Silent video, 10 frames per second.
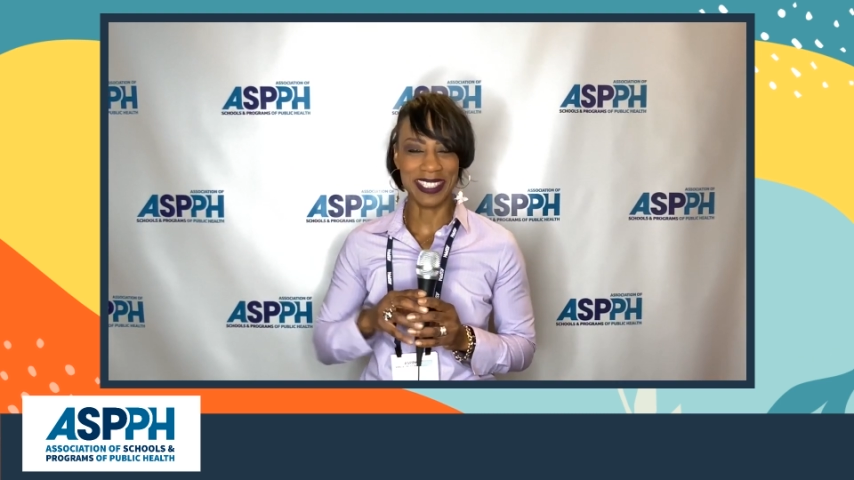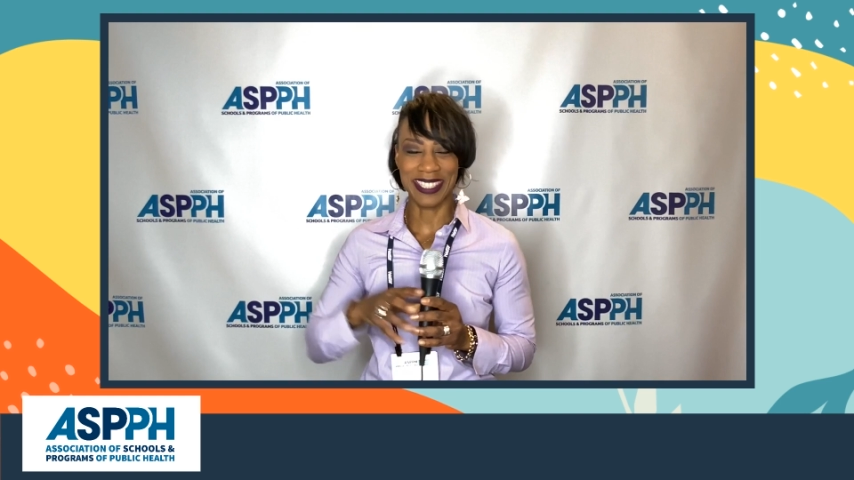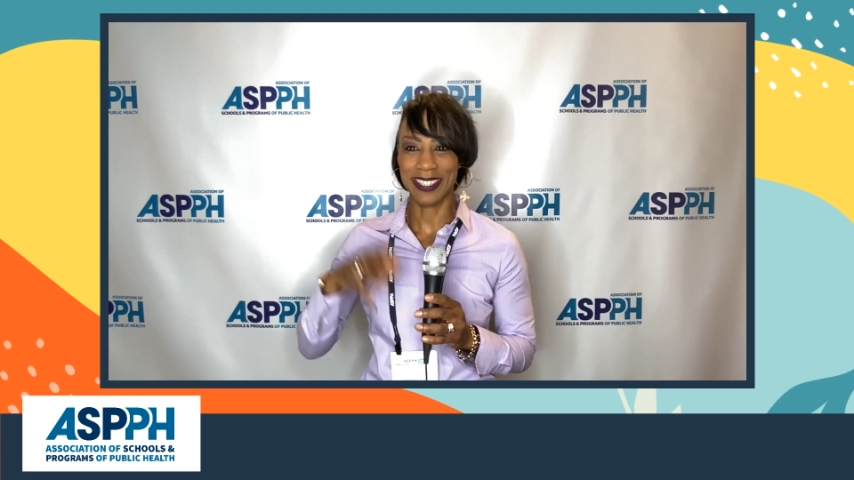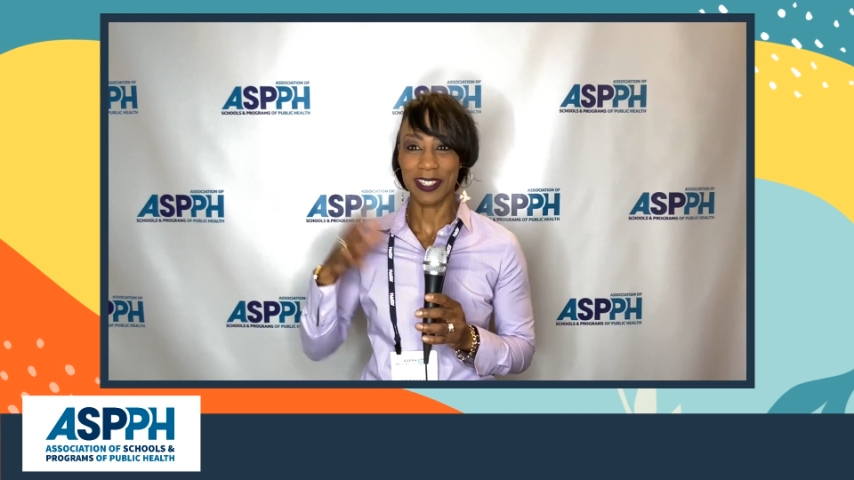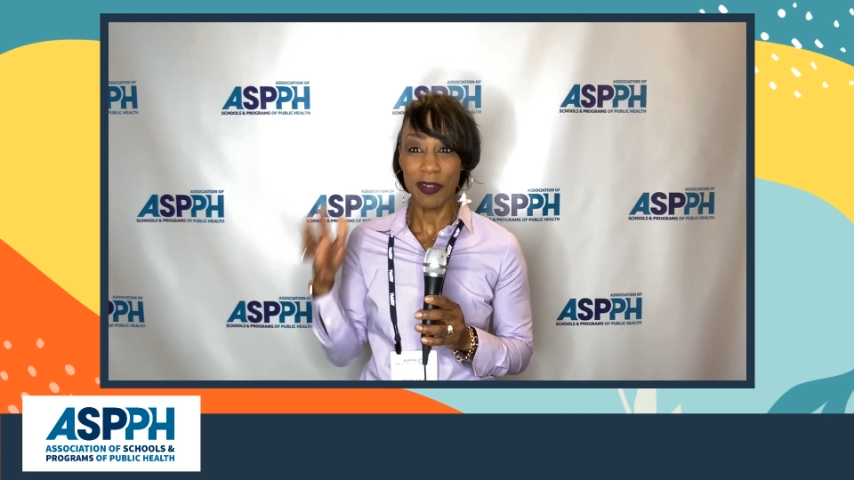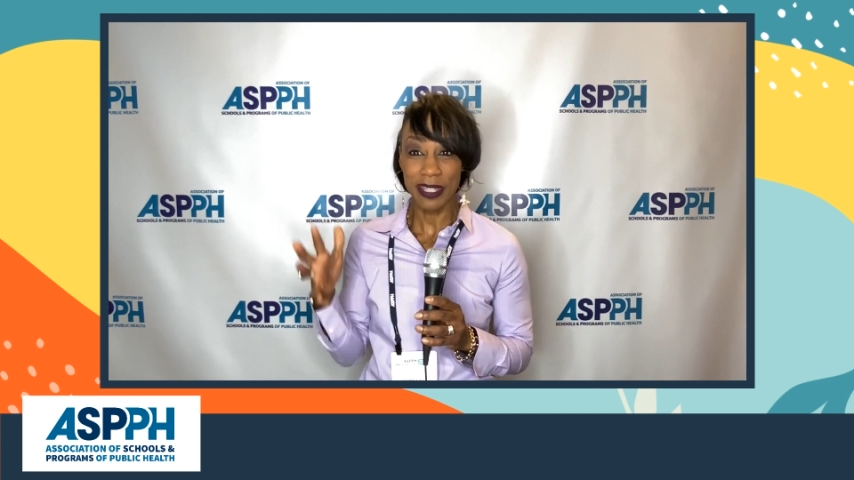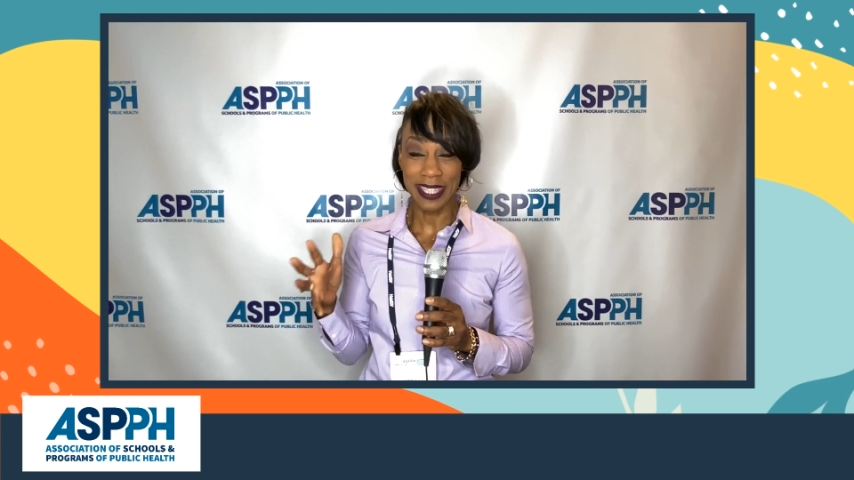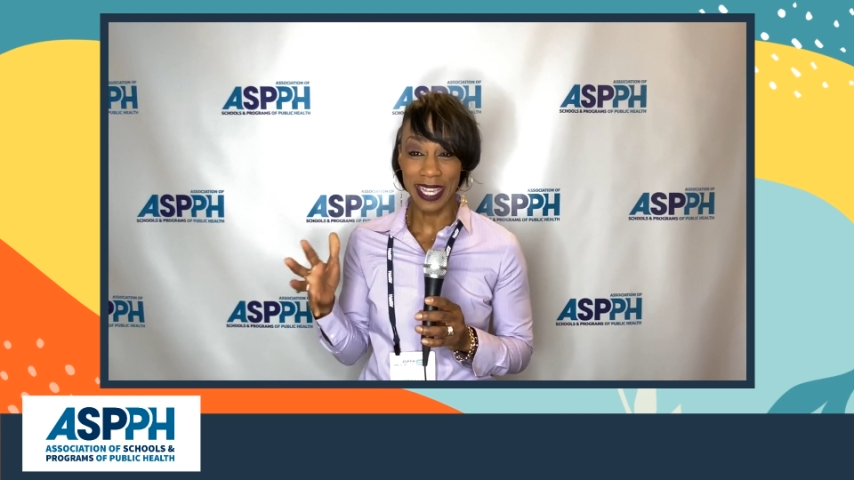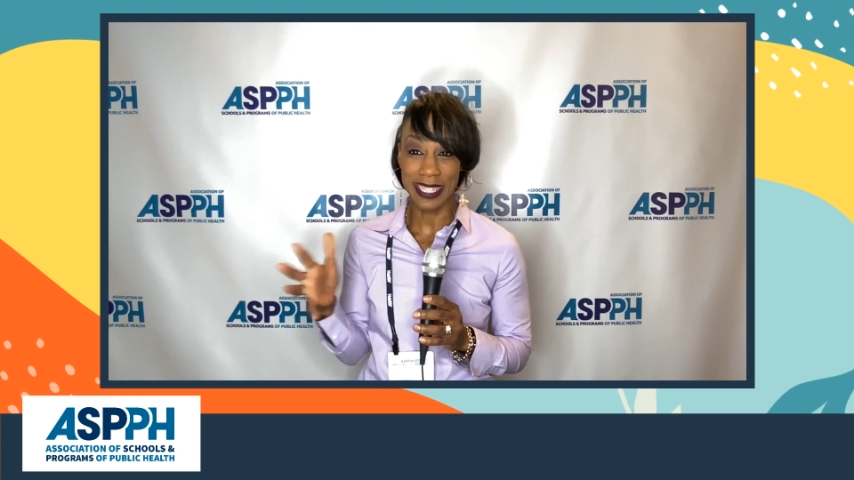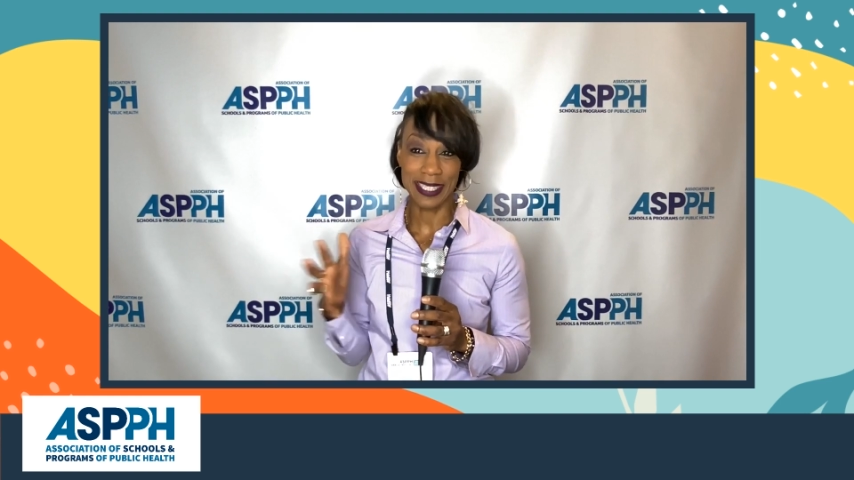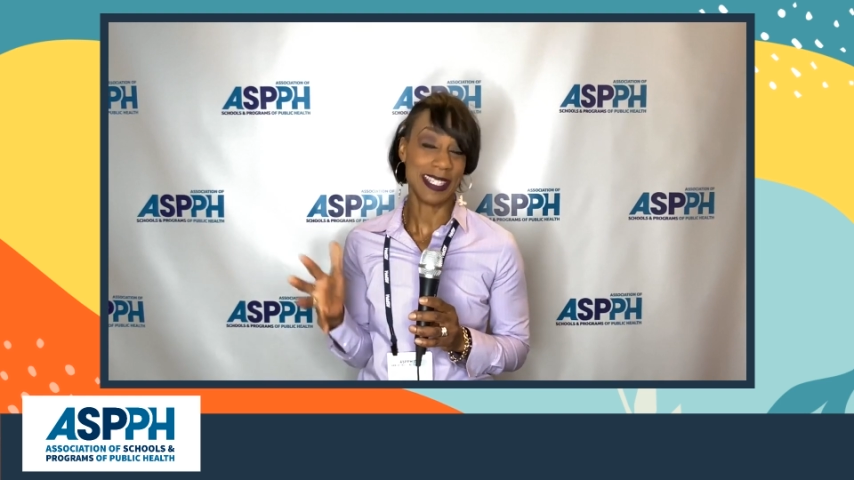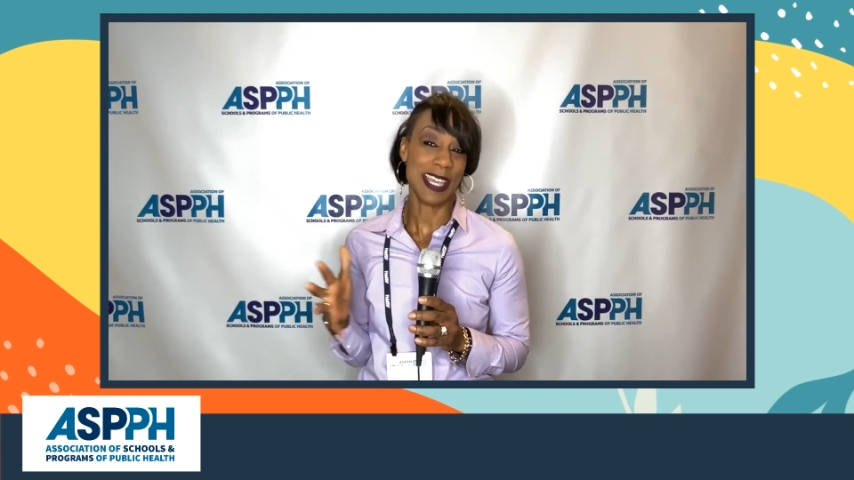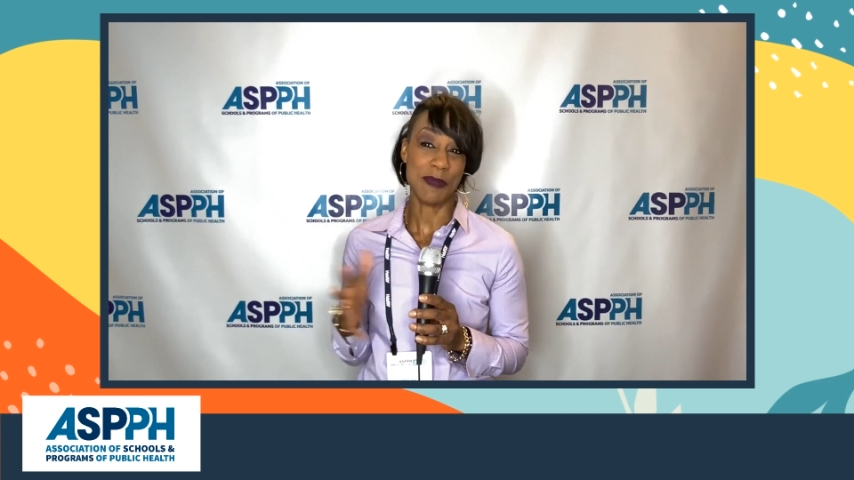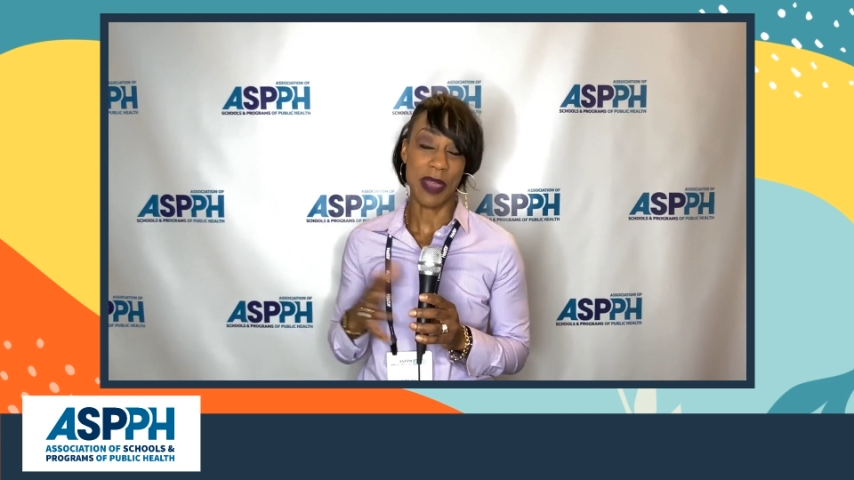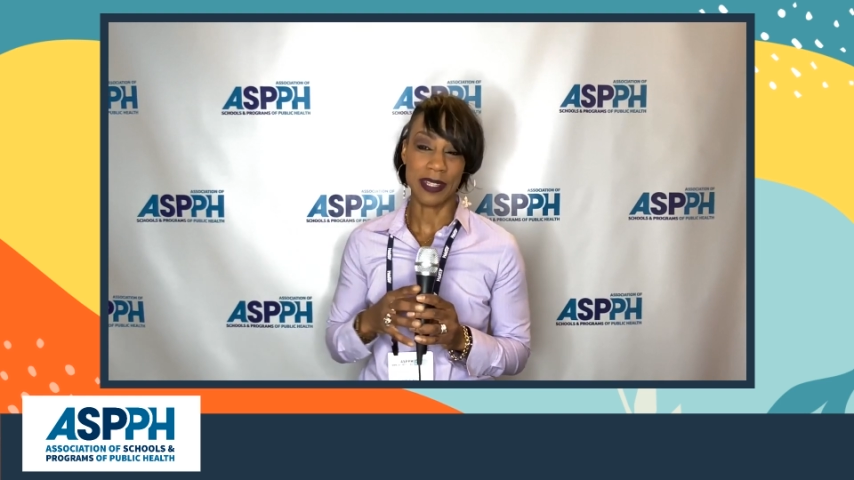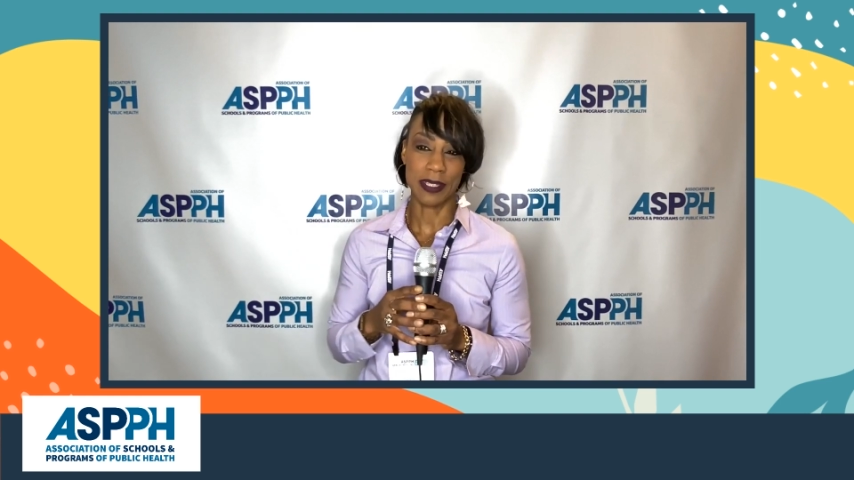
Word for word: which is so exciting to take back